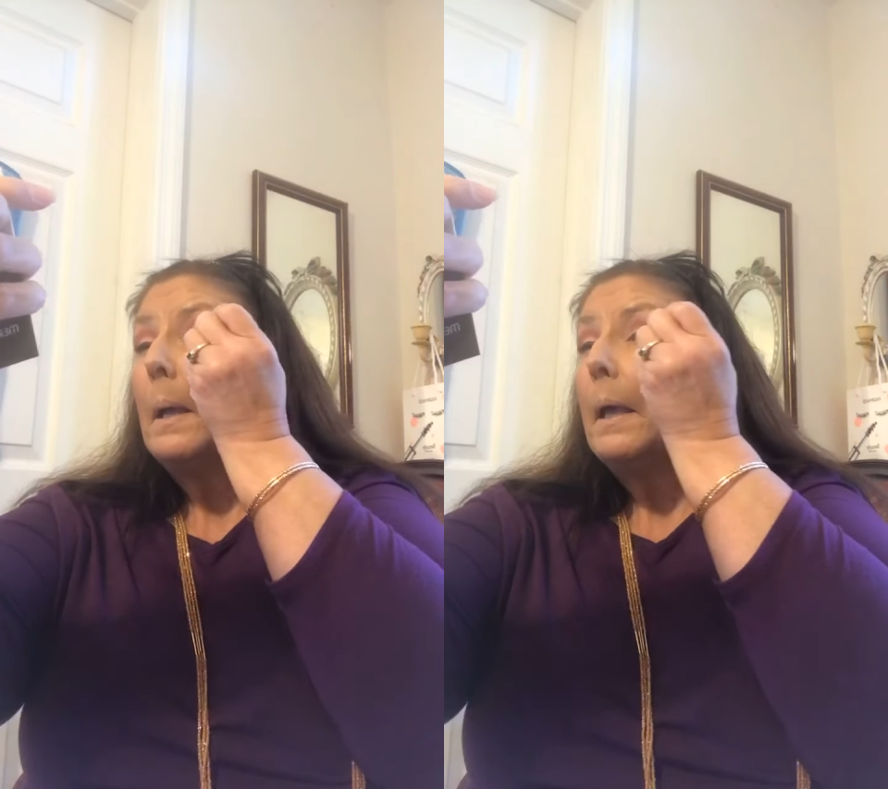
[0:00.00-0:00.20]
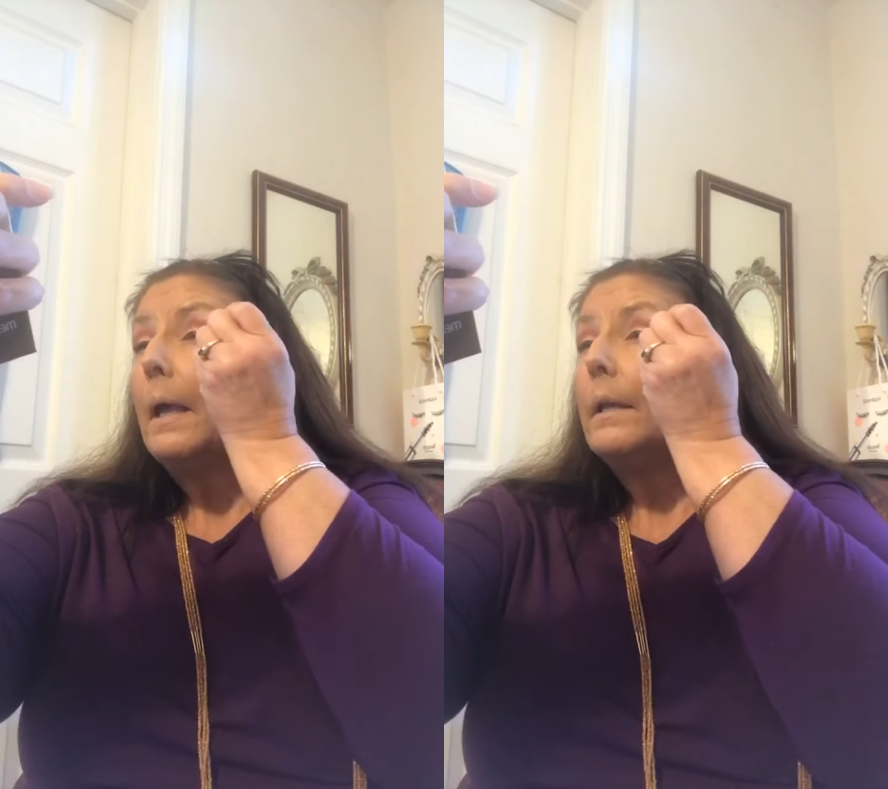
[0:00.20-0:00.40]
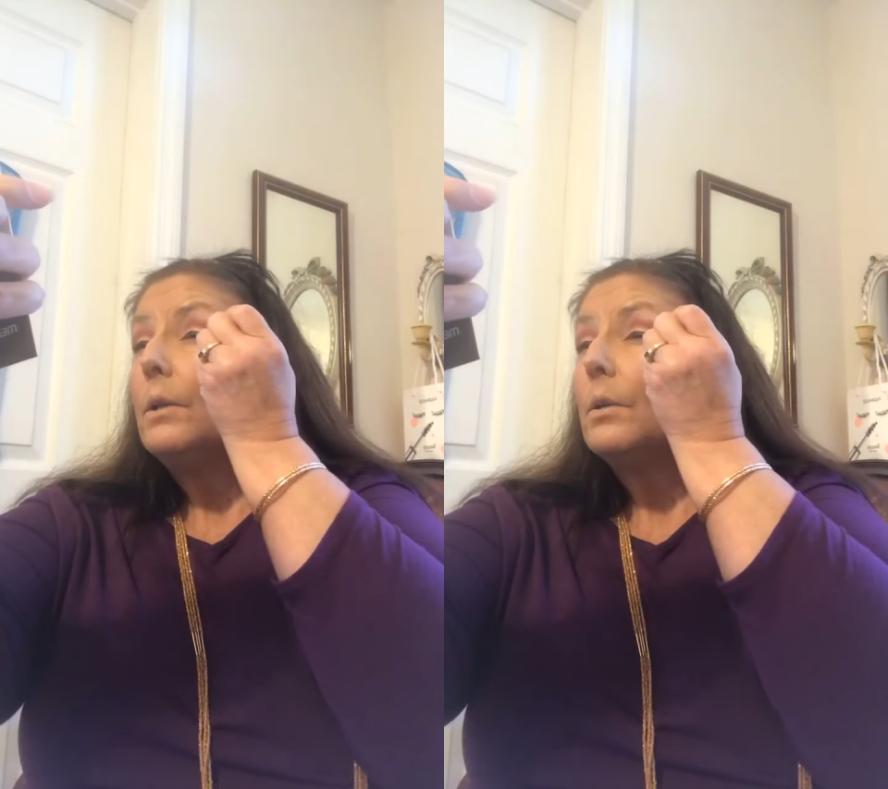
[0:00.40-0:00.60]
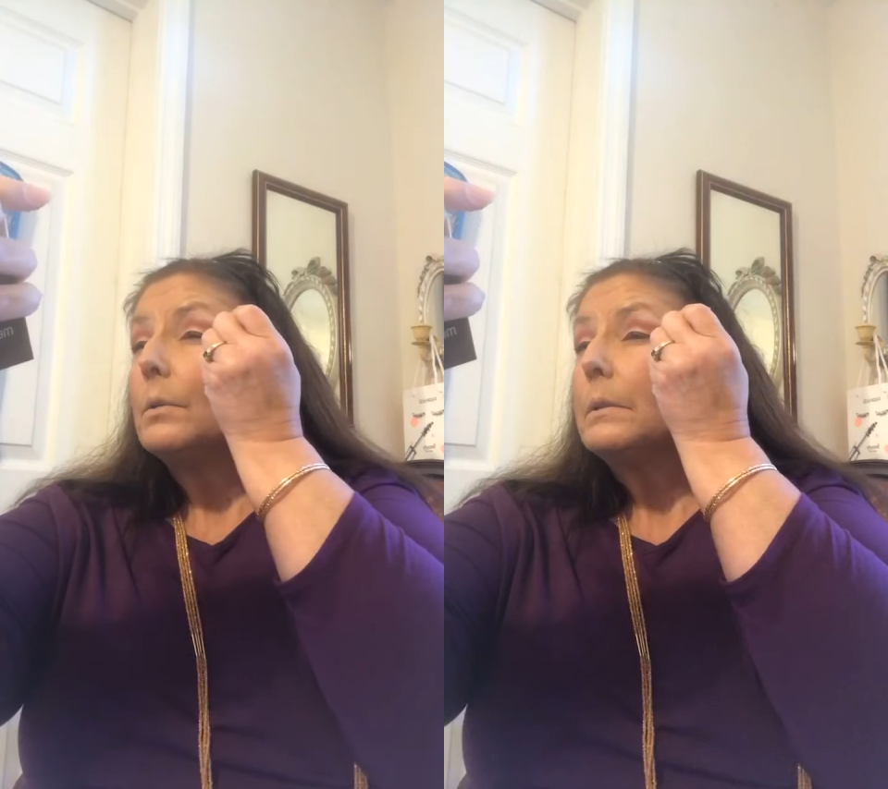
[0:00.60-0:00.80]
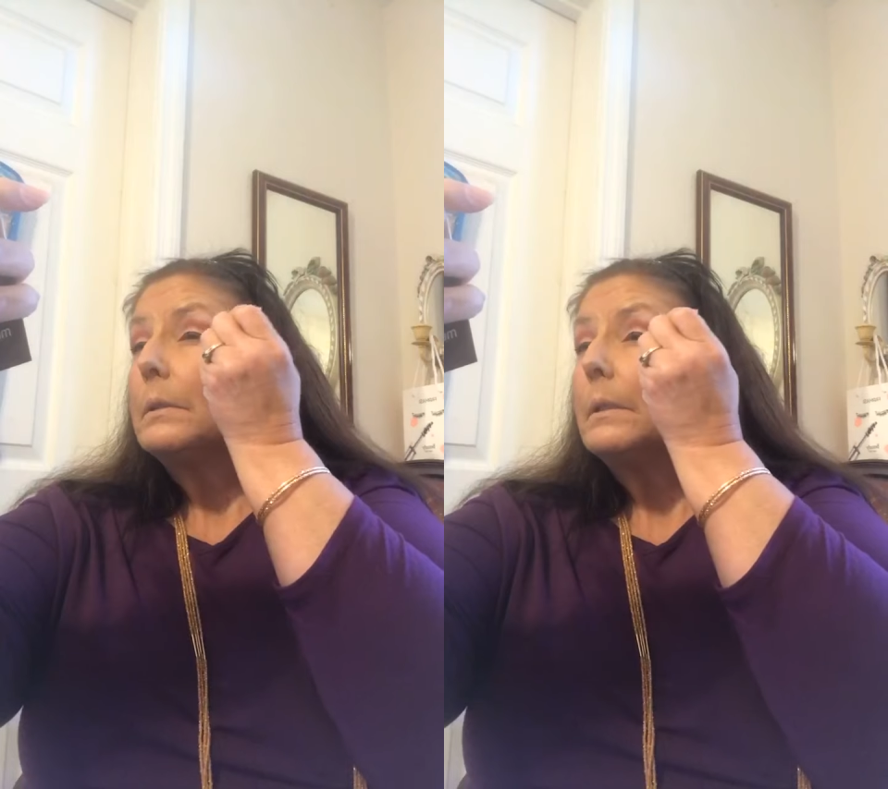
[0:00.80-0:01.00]
And you'll
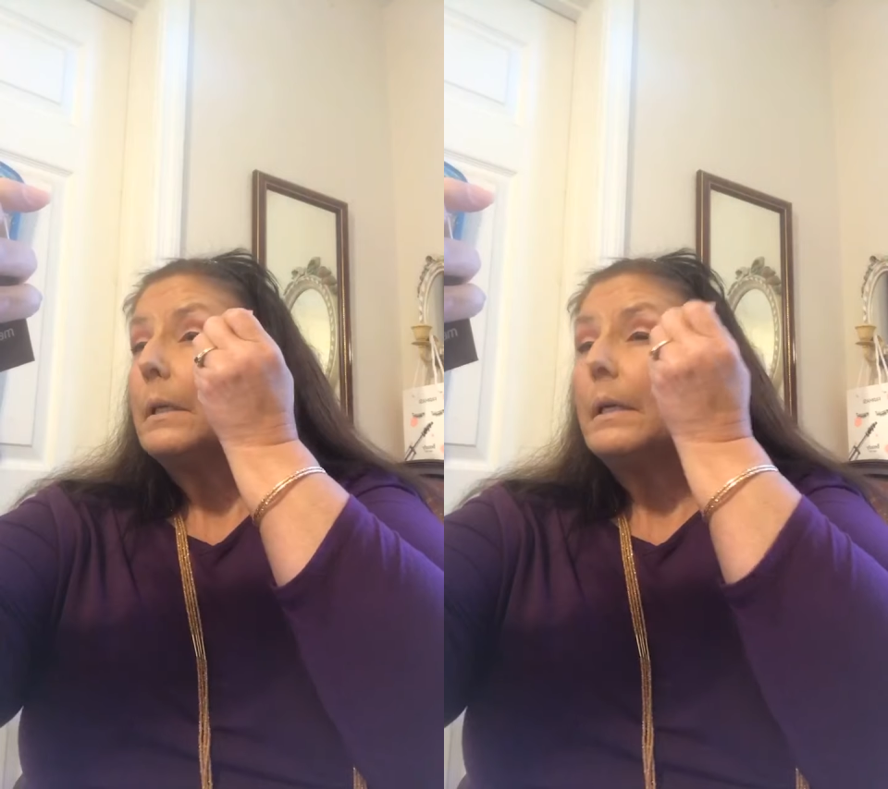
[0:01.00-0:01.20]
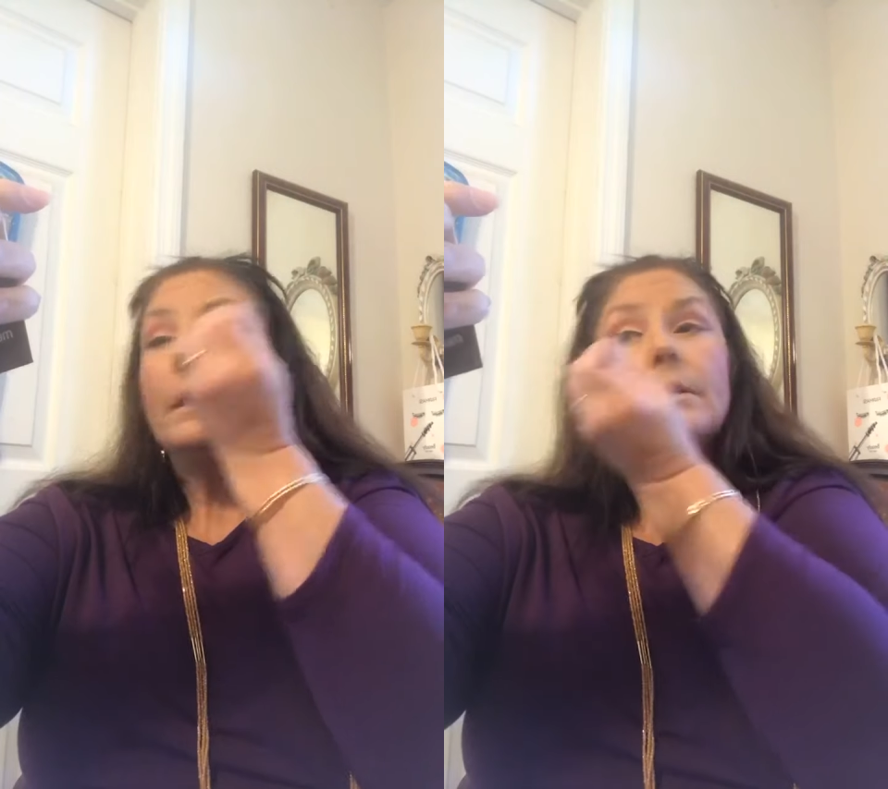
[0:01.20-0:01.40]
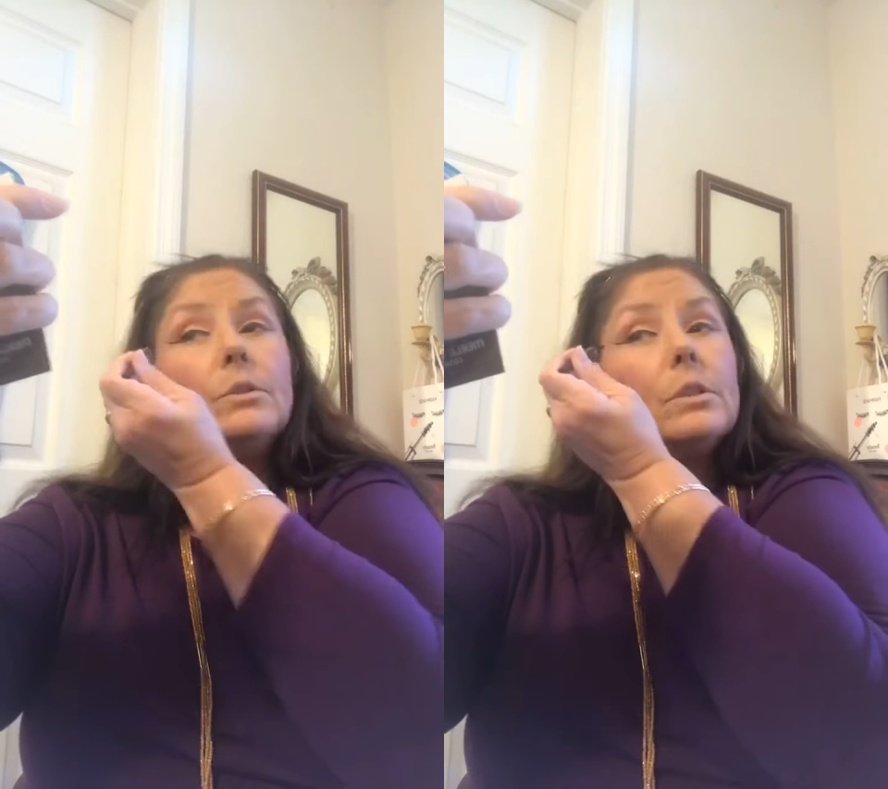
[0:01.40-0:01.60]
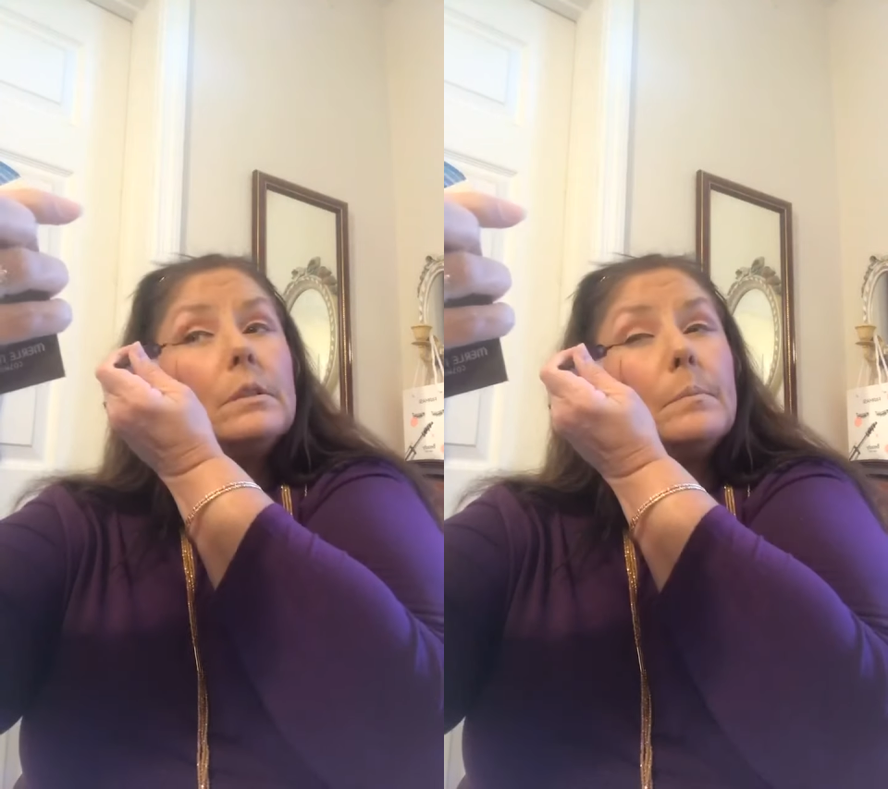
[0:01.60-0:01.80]
see here in just a